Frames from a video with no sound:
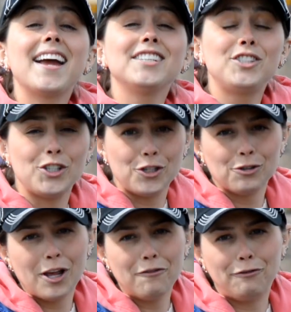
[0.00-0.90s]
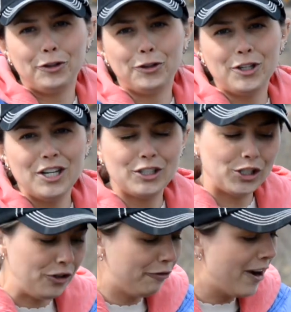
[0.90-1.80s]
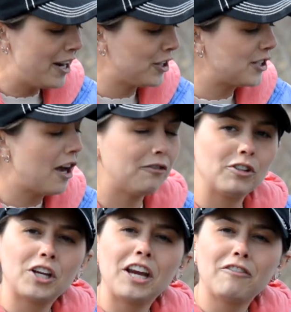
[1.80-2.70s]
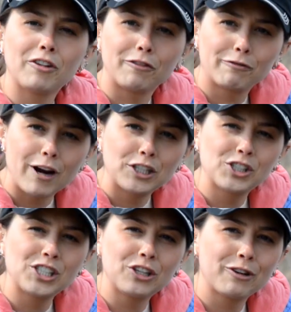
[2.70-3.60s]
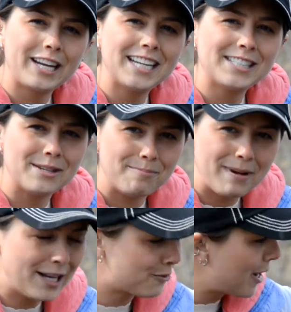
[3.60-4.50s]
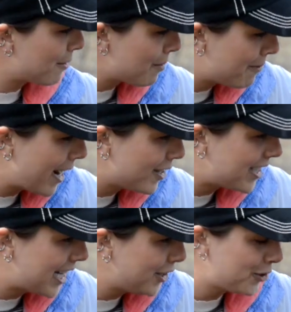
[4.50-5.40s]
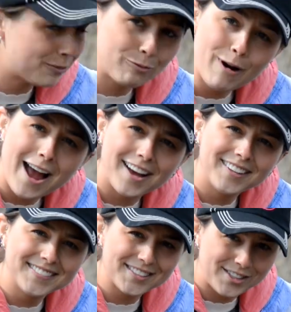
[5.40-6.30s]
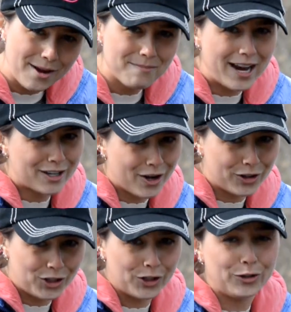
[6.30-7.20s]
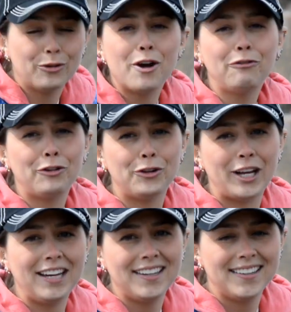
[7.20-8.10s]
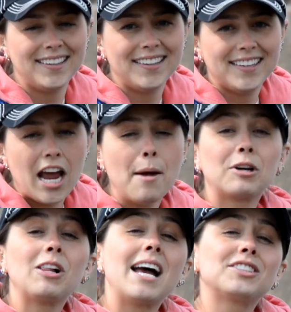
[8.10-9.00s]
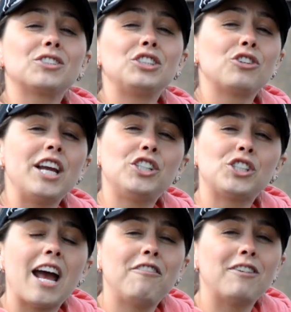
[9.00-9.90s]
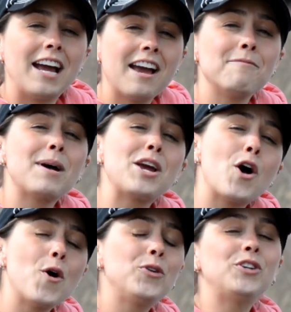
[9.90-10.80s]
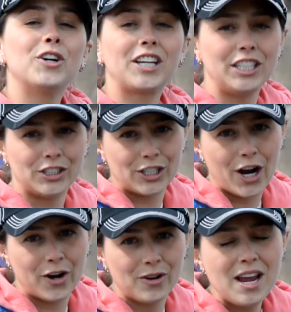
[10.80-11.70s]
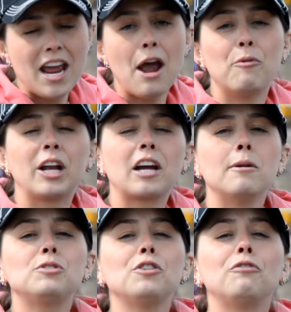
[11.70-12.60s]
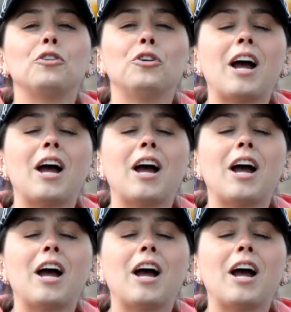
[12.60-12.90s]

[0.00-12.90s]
guys, do you love food? Do you find yourself looking for the freshest ingredients and best way to prepare a dish? Well, some might call you a foodie. I'm a classically trained chef. I have my own cooking show, and when it comes to food,